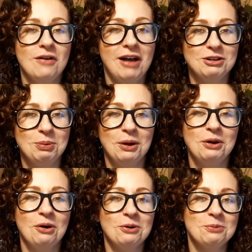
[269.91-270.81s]
I've had to put an
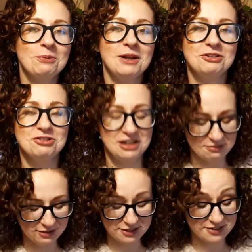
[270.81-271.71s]
honourable mention
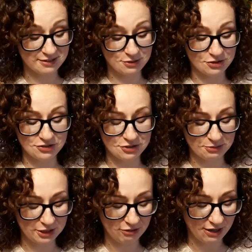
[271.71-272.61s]
in because there were just too
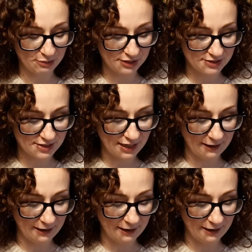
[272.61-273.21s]
many great ones.